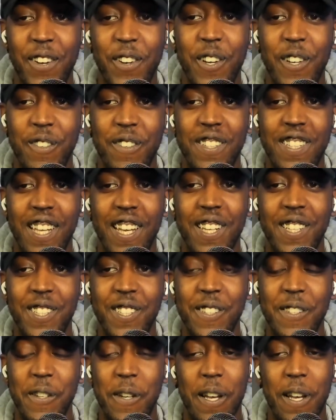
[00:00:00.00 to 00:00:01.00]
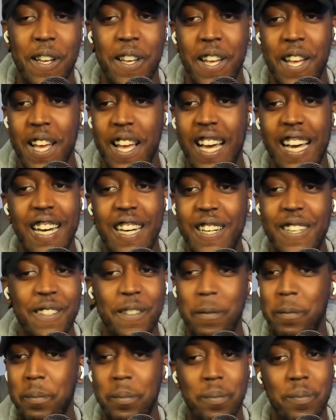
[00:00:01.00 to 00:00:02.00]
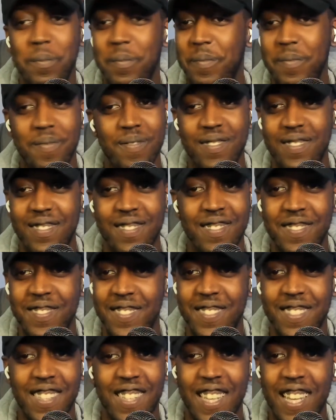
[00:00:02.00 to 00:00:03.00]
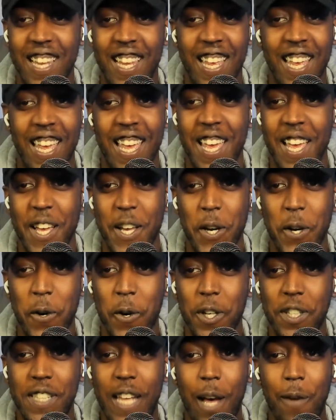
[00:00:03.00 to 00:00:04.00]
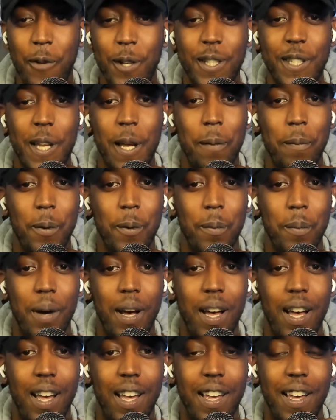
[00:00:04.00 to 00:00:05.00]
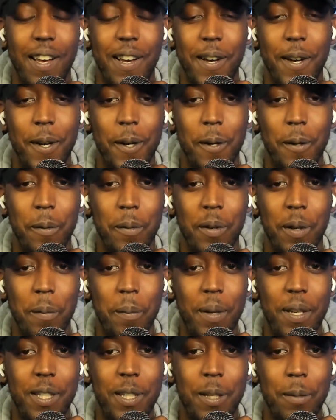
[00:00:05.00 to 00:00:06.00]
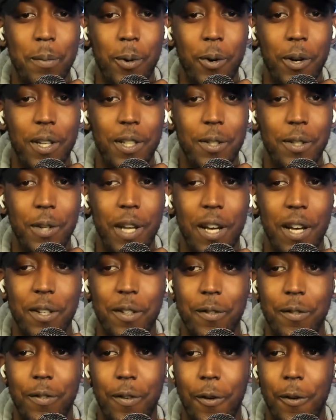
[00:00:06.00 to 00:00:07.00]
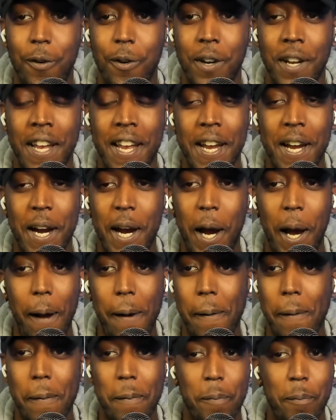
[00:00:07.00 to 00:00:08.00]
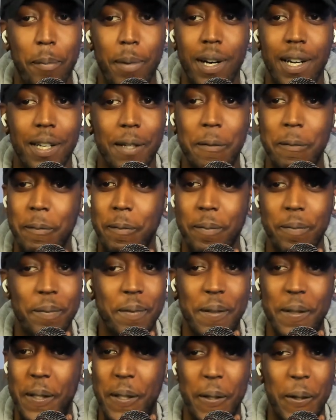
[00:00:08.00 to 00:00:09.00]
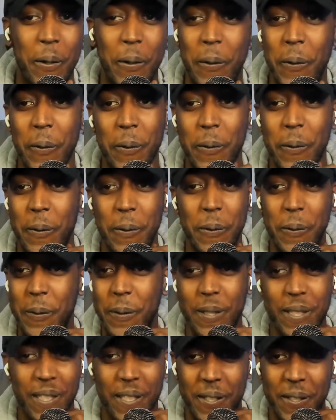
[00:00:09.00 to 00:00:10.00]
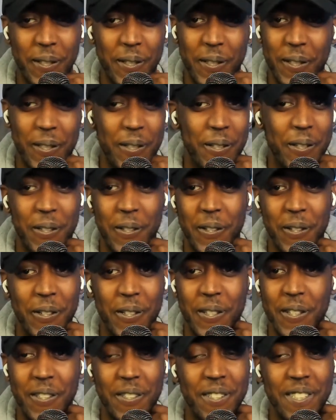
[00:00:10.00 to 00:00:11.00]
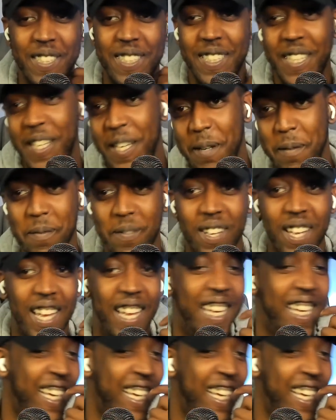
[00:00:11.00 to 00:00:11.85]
I agree with that too. Um, mm, and of course, that was sampled by the Beastie Boys 2004. But no. Skip.